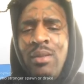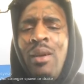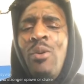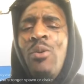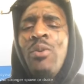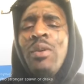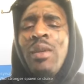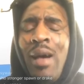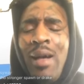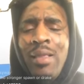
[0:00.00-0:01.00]
Oh
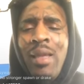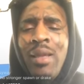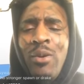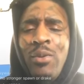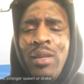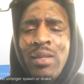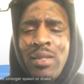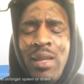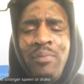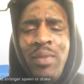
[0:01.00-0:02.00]
God, they gonna
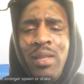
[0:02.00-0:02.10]
accept it.